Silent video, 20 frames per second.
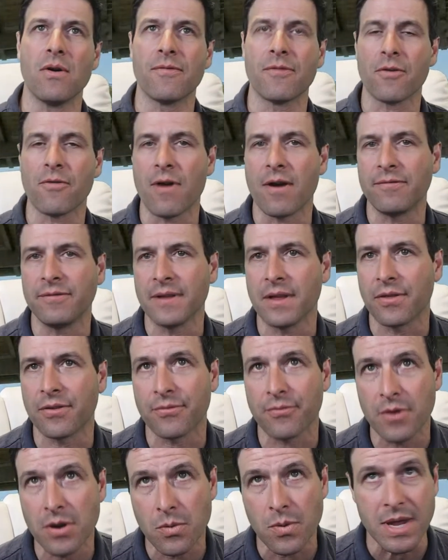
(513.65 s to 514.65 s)
for roughly
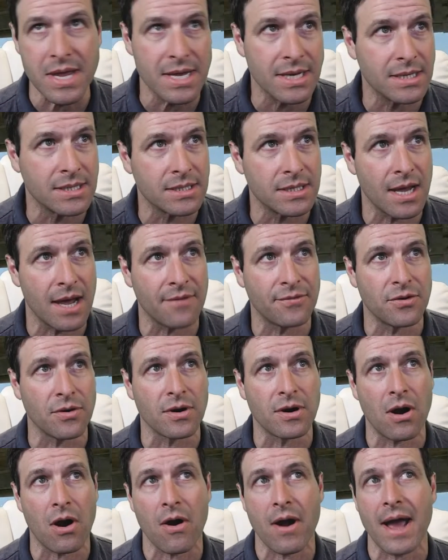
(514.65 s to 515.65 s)
3 weeks after a
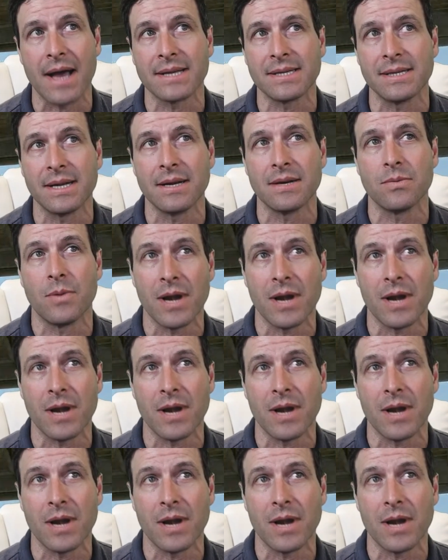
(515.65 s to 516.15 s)
car accident.